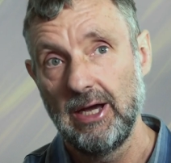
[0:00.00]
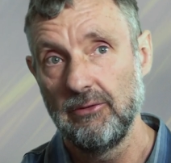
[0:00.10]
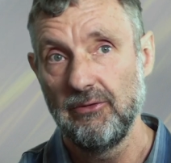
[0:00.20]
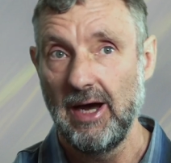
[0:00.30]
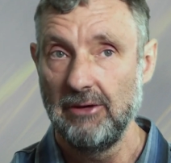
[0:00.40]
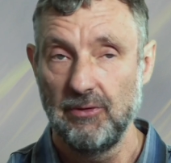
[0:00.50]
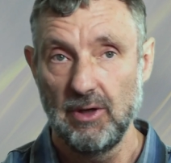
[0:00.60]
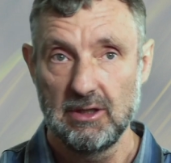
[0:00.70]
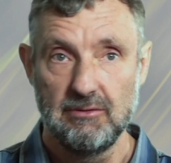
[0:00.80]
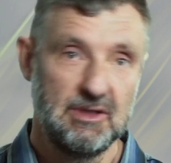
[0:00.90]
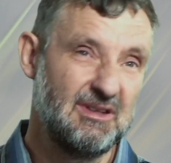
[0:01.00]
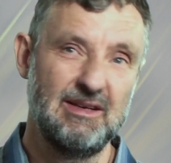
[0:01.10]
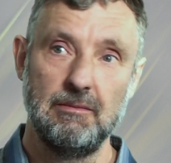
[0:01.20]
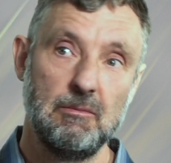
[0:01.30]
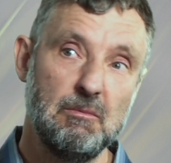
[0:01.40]
I could find philosophers
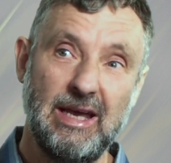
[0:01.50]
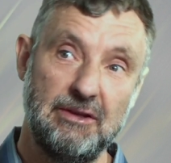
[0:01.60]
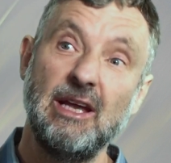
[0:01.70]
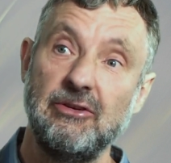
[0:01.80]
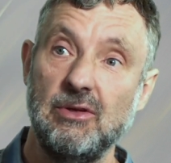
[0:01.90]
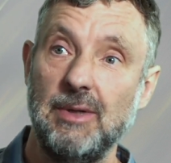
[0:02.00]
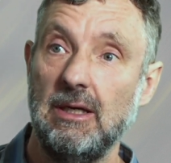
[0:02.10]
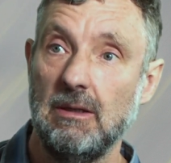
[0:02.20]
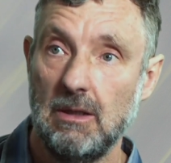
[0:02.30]
that made sense to me.